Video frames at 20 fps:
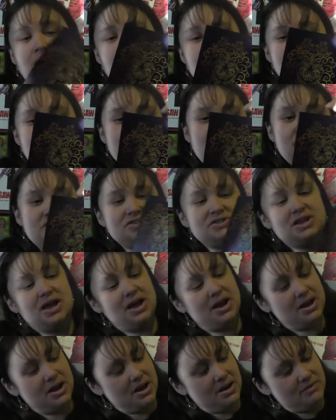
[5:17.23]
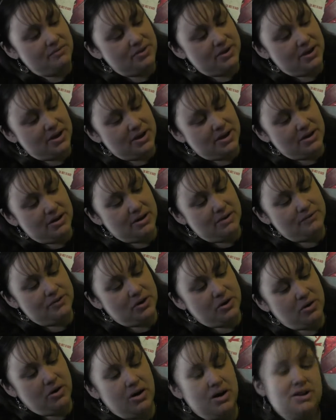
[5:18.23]
the other side of
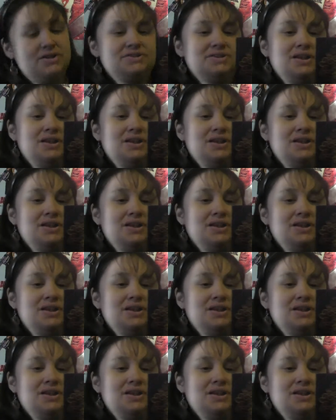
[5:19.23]
the card is